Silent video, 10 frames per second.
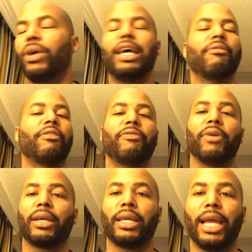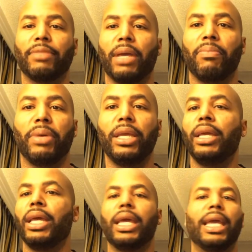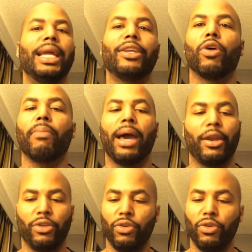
Whatever the fucking case may be, it don't matter.